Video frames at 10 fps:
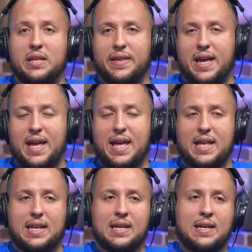the
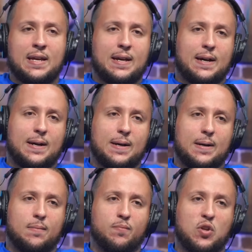head,
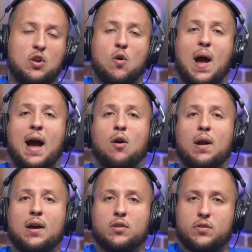
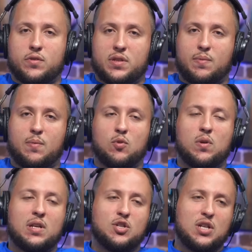our elders, the people who
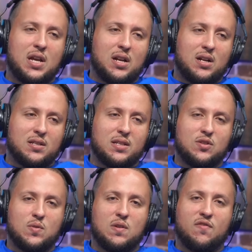initiated us
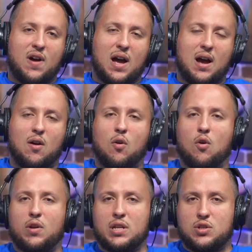into Ifa
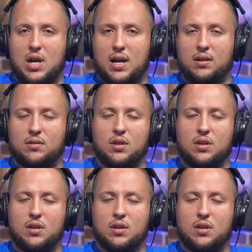or Orisha,